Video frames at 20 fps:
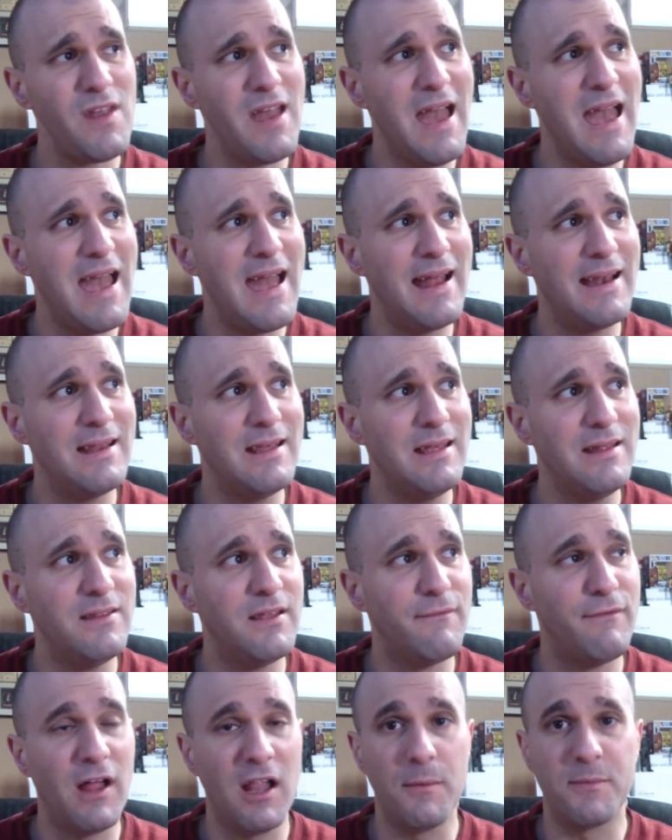and he
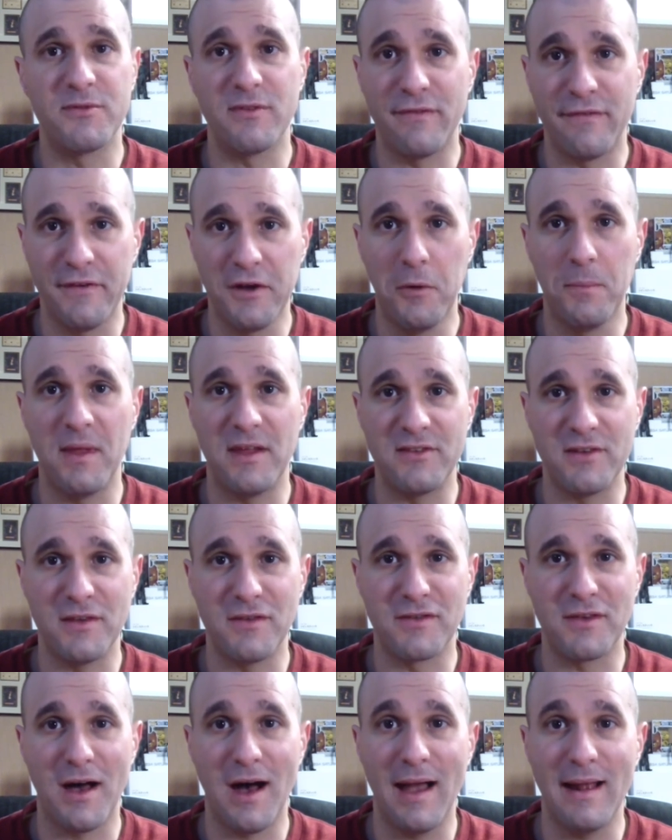develops the film that's
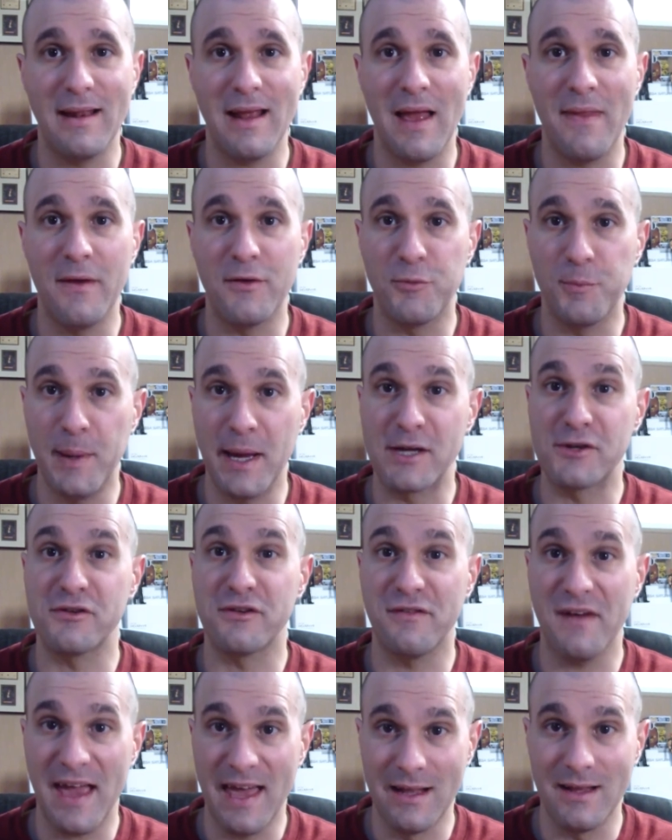inside, and there's pictures
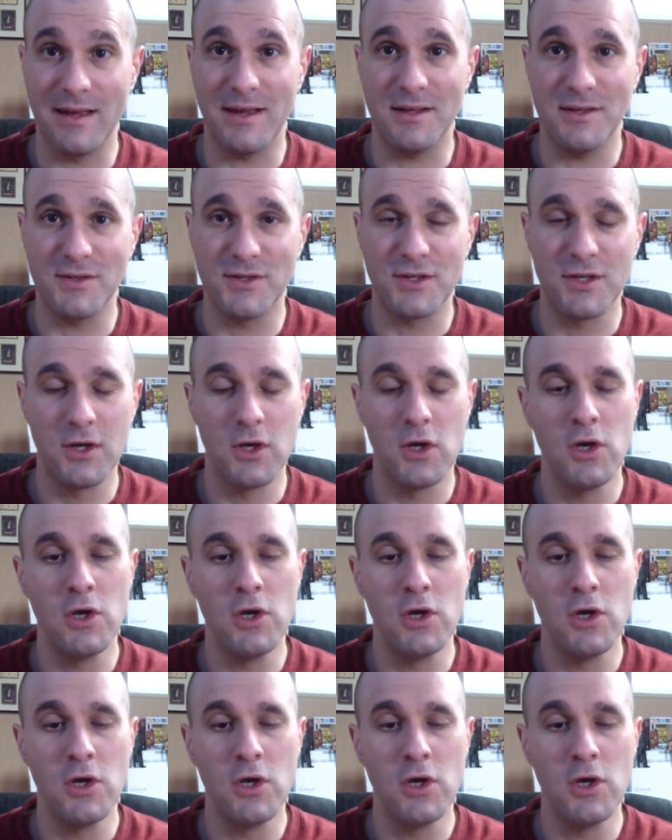of aliens.